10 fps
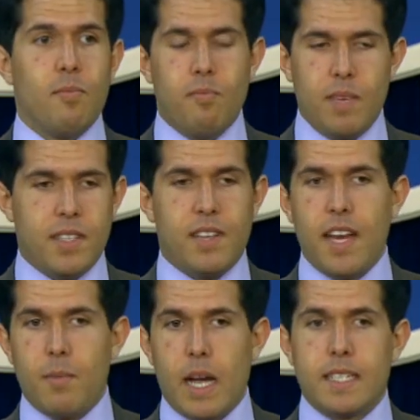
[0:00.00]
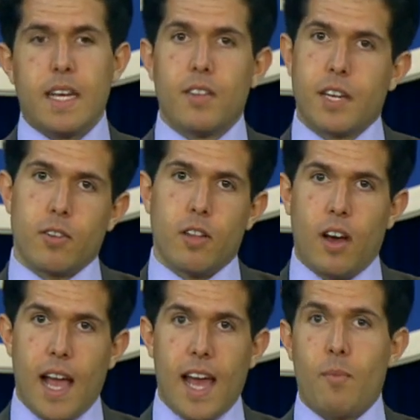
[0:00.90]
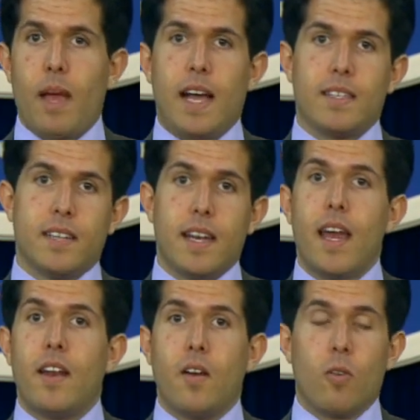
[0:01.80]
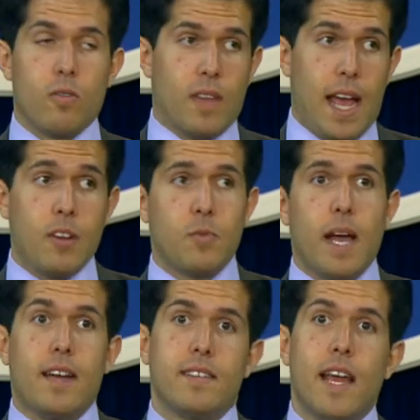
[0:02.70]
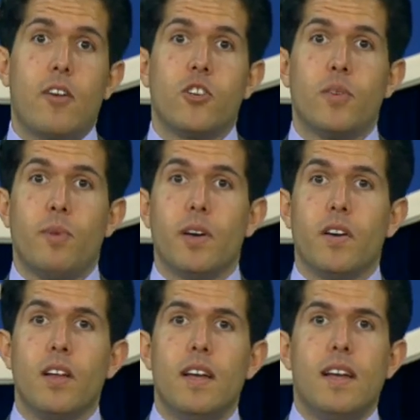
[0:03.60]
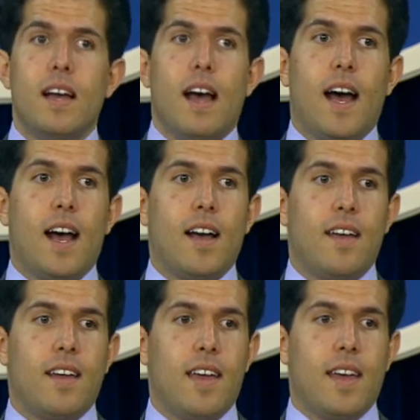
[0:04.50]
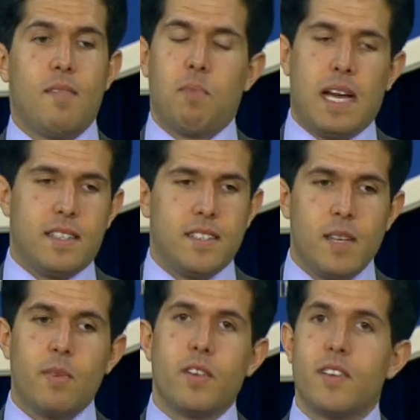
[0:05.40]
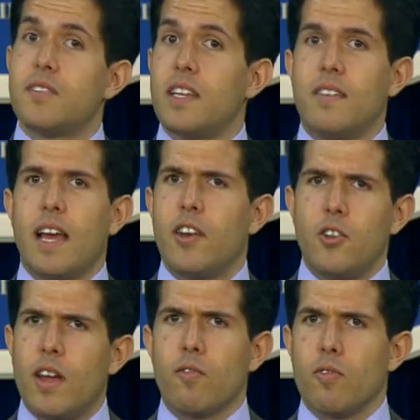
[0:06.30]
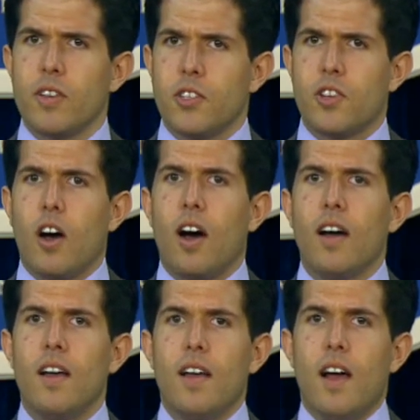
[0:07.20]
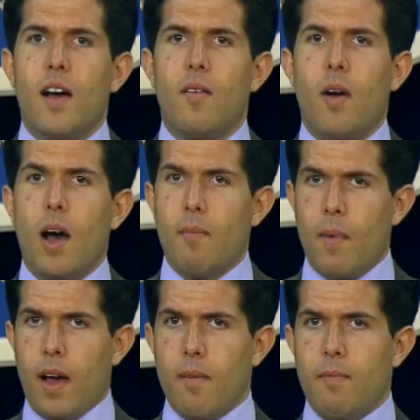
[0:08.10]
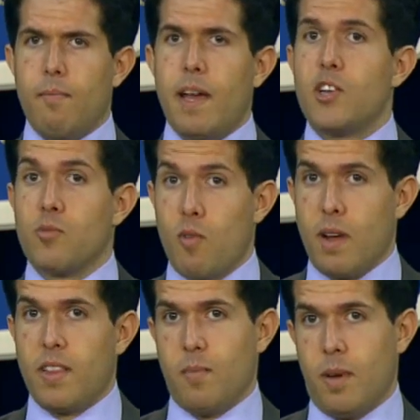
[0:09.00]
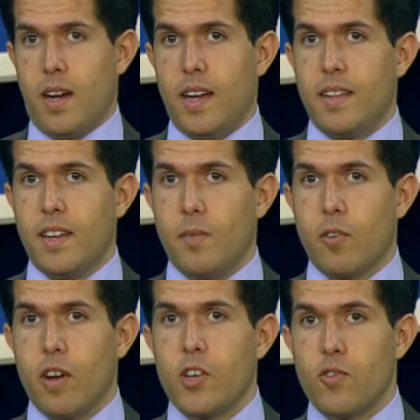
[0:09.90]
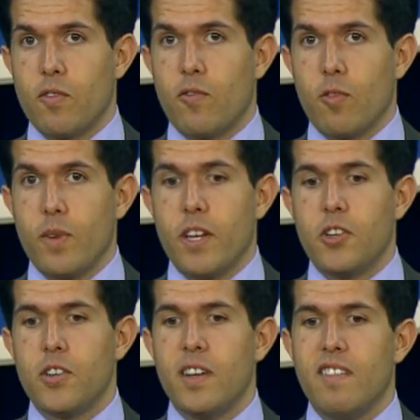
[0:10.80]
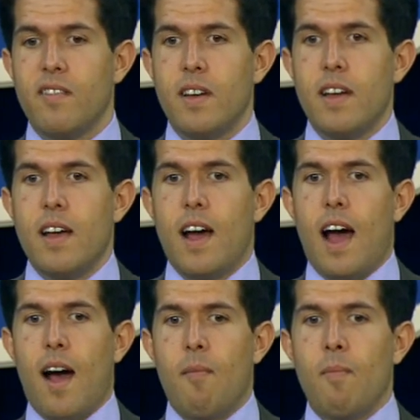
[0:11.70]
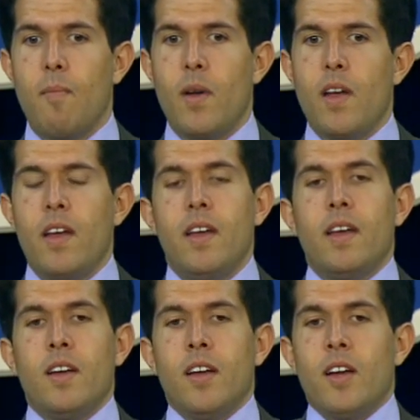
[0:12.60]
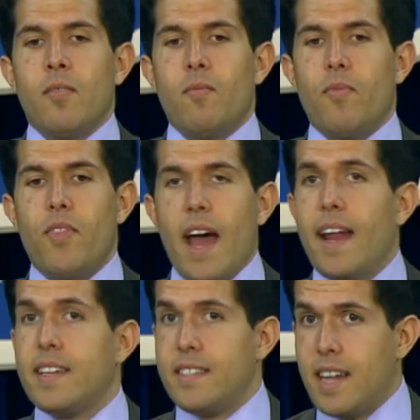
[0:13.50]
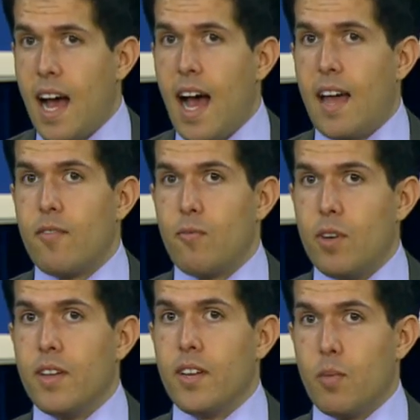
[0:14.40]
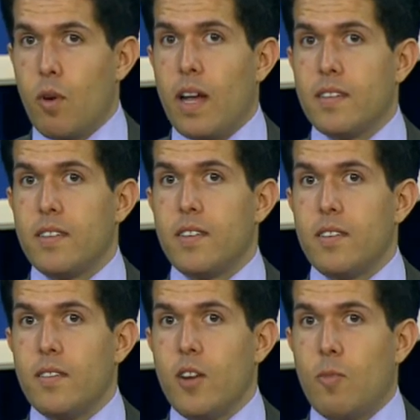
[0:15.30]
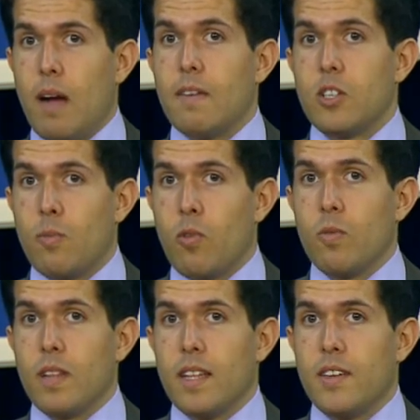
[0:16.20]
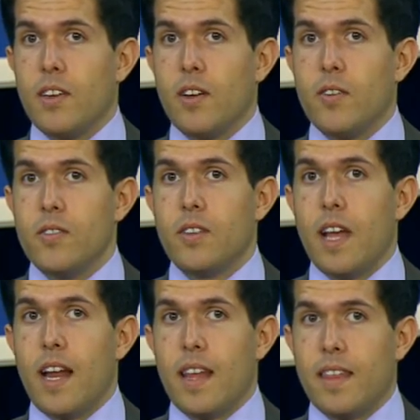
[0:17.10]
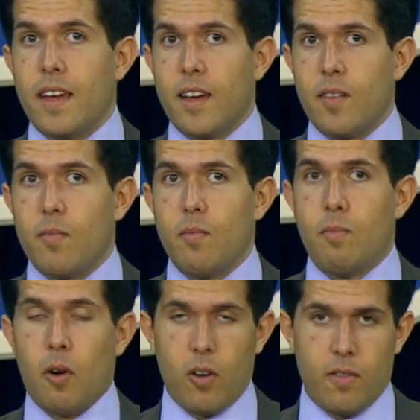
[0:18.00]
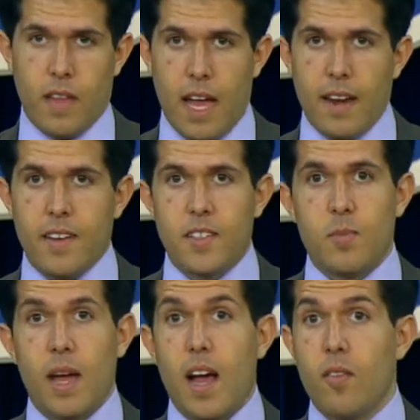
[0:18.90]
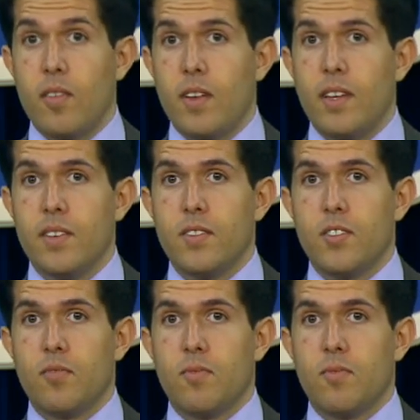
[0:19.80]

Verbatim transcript: Instead, he passed a health care law and passed the House passed an energy bill, passed a stimulus, and you never really saw a major momentum behind an immigration reform initiative. That has not really depressed Obama's support with Latinos, and I think part of that is about his